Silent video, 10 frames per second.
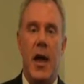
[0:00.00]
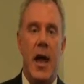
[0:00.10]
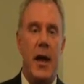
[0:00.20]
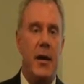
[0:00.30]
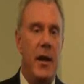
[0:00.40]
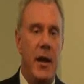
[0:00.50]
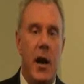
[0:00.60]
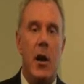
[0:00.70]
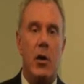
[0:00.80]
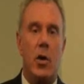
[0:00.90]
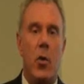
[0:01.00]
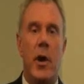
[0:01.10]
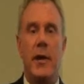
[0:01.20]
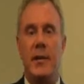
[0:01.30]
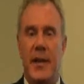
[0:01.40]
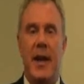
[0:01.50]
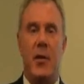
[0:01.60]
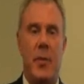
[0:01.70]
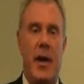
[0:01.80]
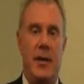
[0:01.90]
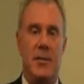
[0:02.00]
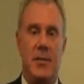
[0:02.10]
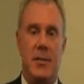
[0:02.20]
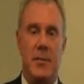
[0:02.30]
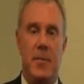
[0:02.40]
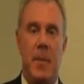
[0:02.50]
and in our current database.